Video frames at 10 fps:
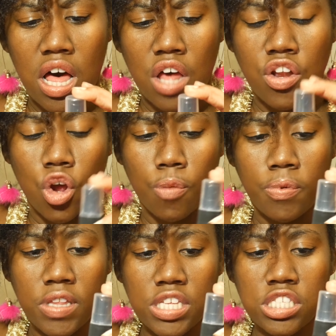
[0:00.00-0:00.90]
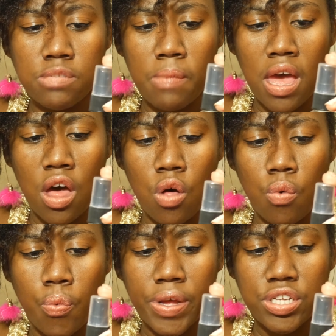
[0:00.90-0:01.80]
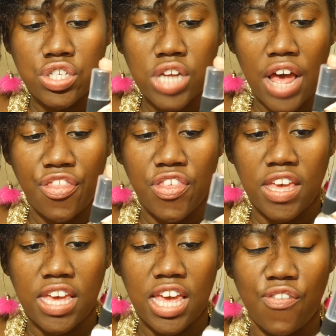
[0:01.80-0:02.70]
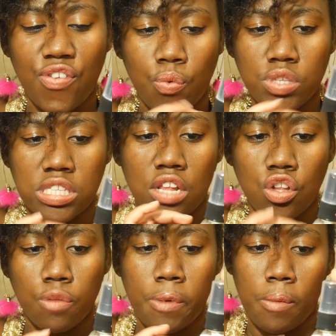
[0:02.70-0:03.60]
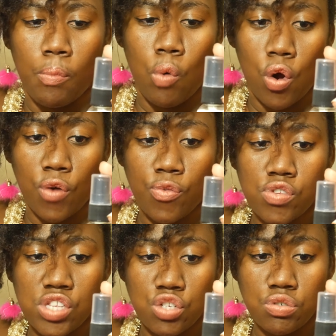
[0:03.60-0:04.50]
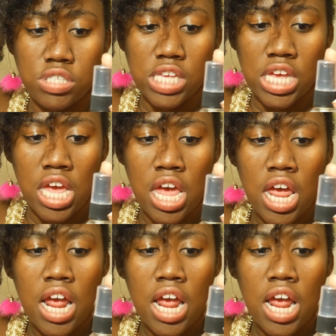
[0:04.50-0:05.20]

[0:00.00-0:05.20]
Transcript: an herbally smell, which I think if it was a little bit more citrusy,